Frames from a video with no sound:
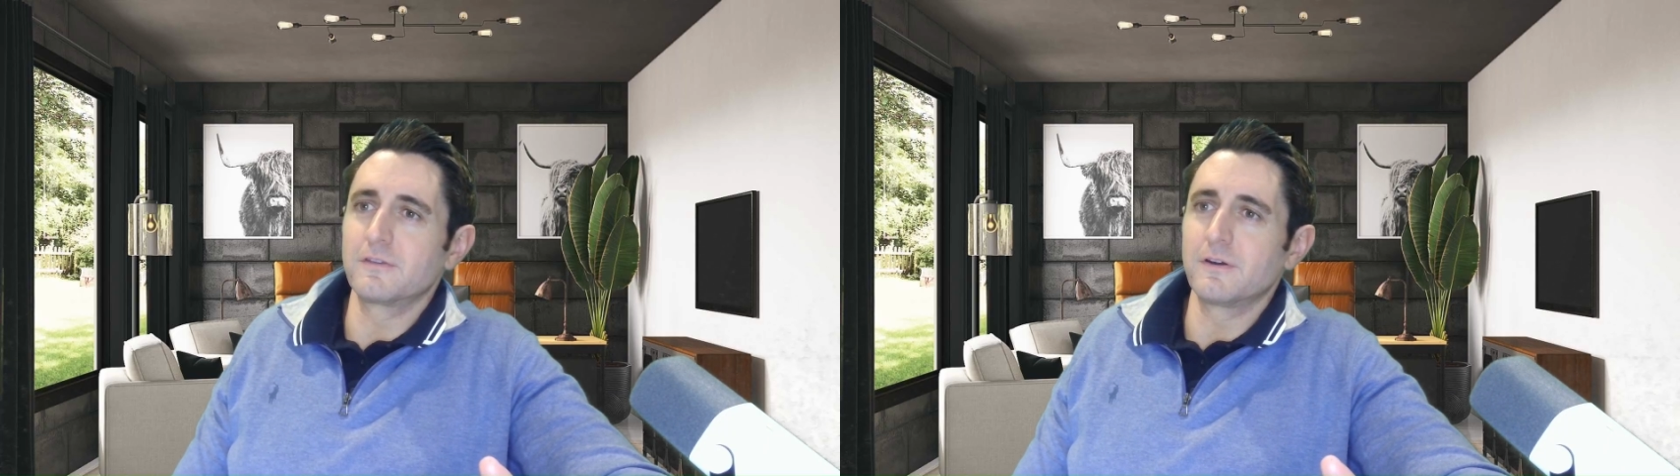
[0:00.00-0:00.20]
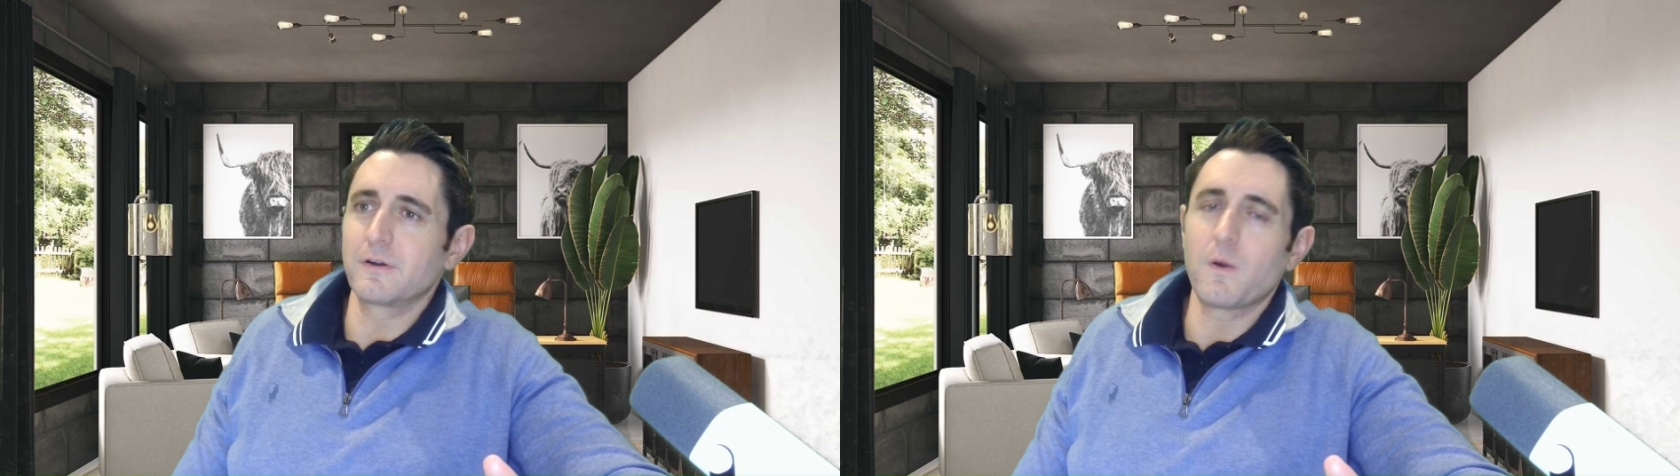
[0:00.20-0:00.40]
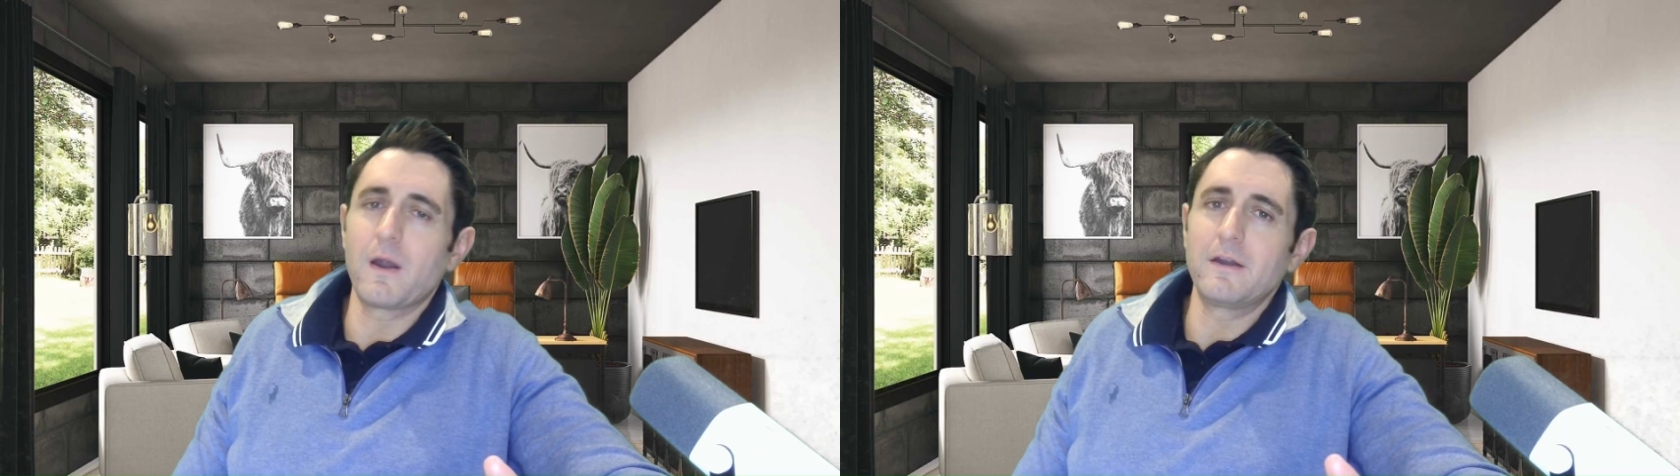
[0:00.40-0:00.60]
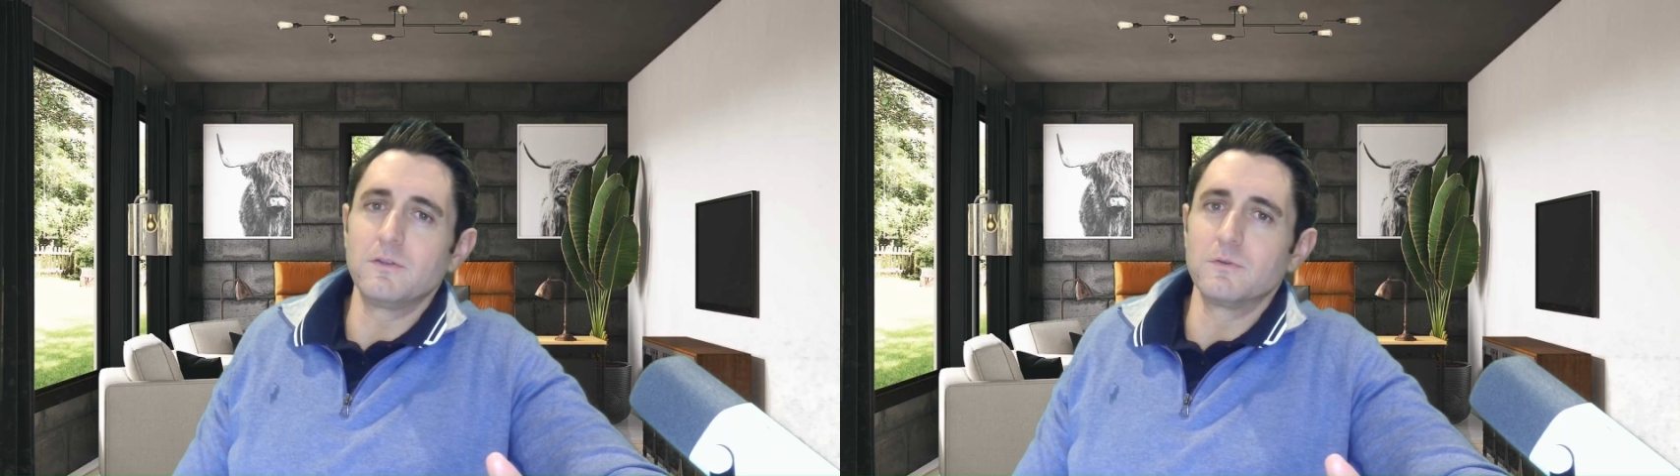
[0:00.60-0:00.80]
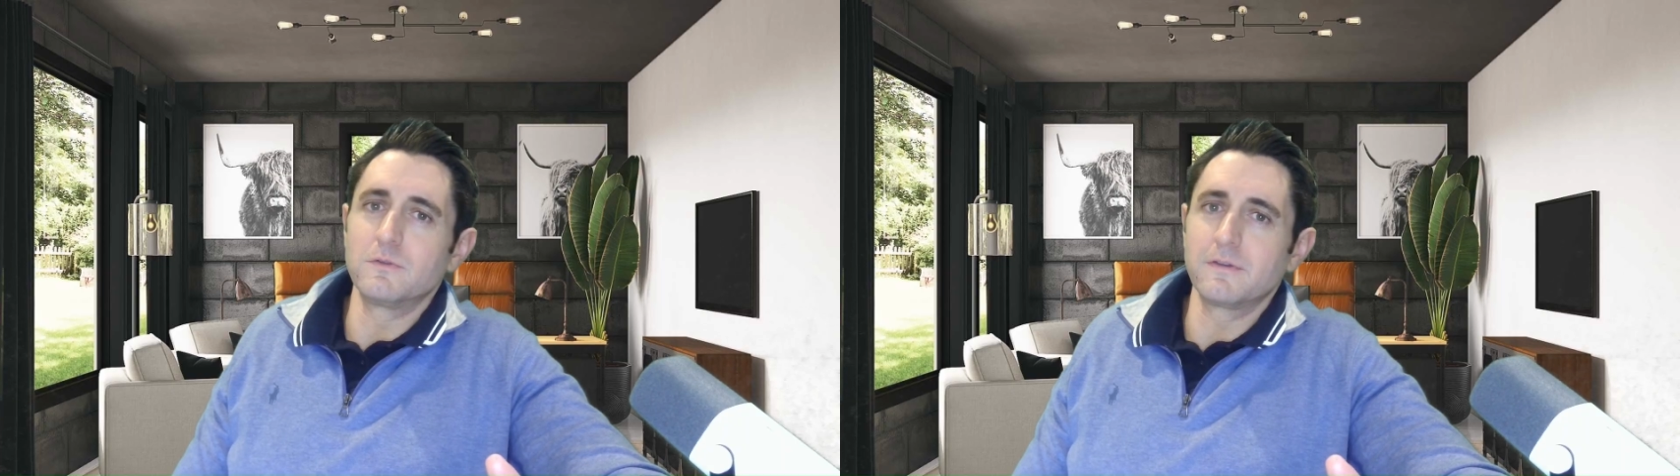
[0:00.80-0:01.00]
going to require
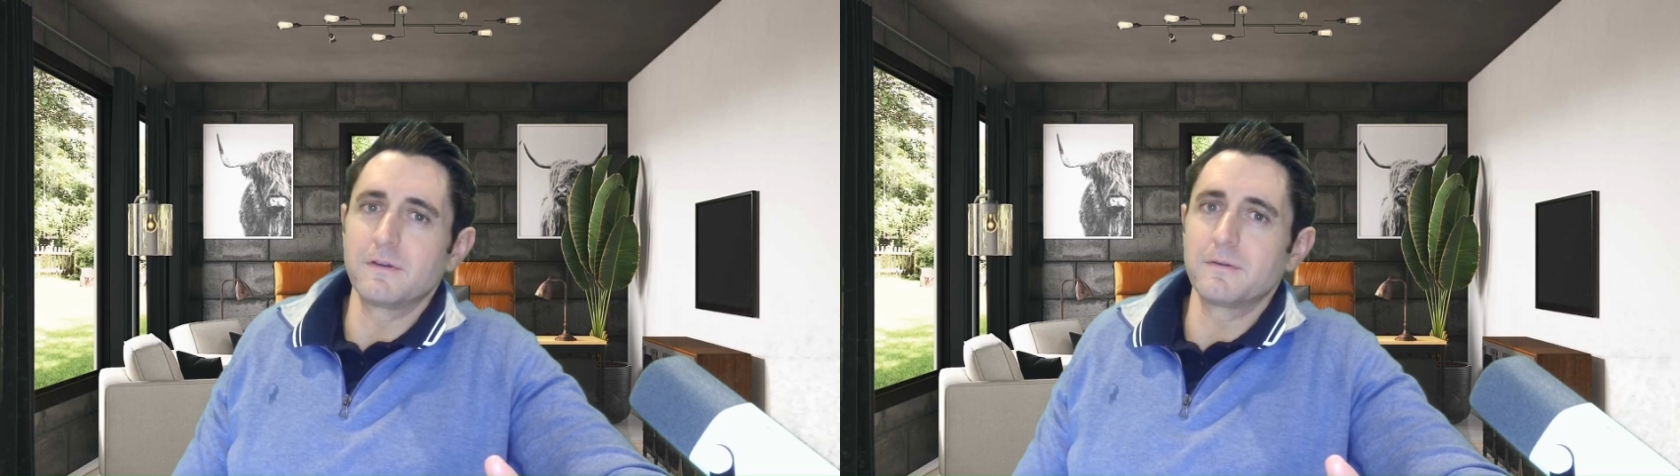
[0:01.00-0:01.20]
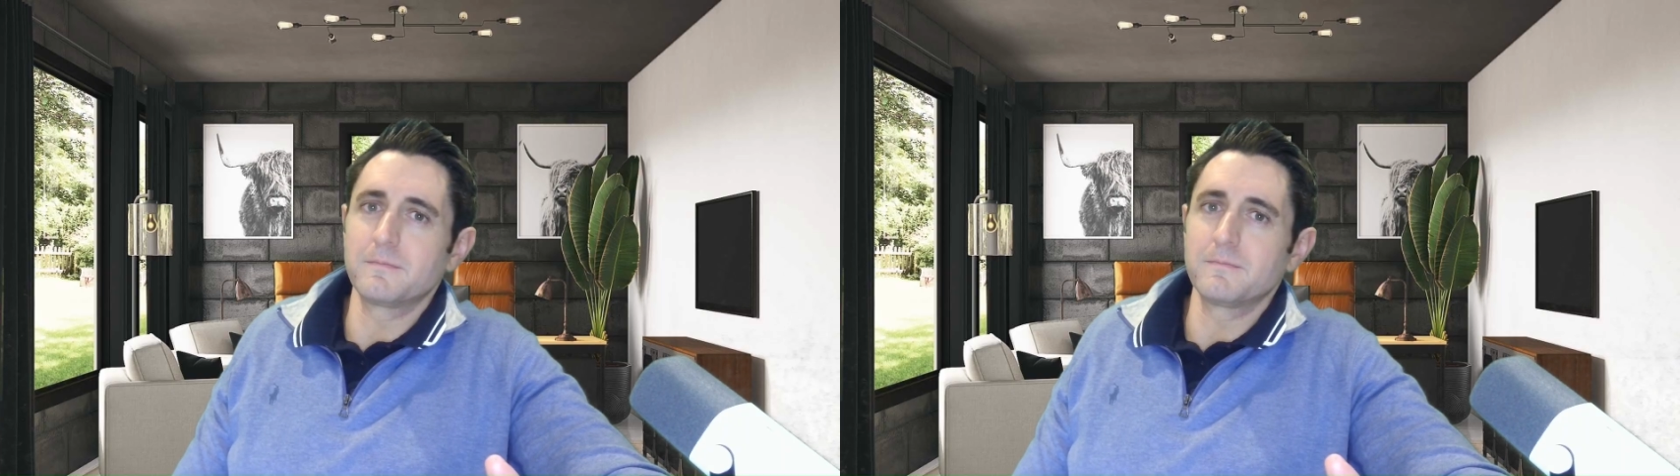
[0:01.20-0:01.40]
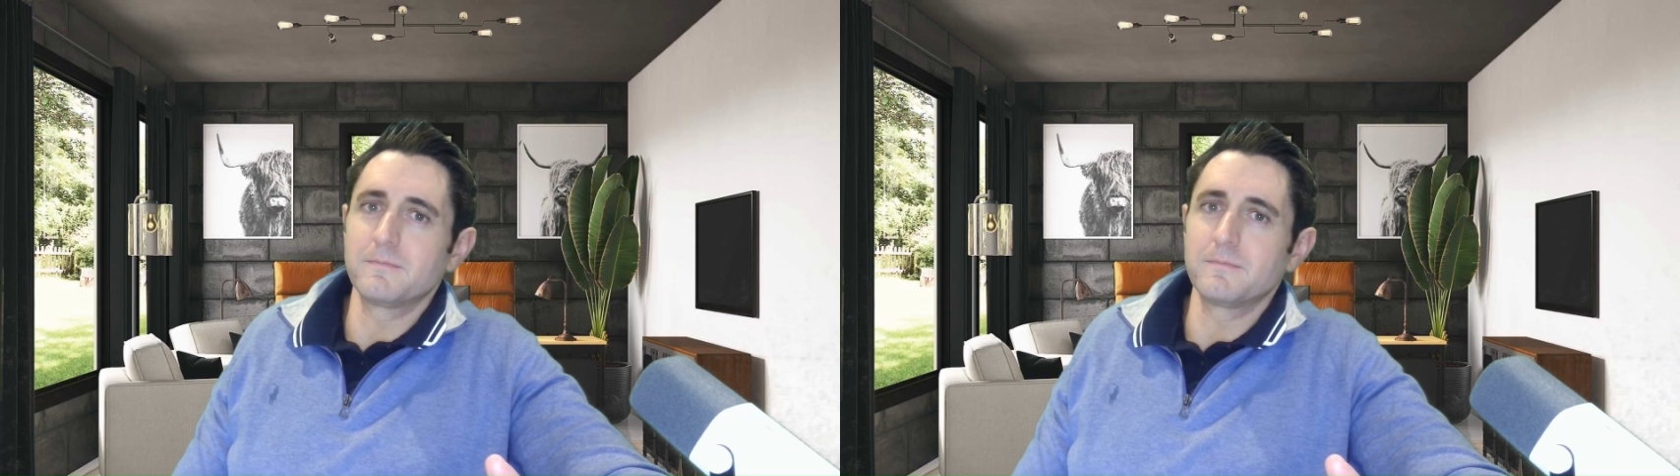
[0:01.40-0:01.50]
you to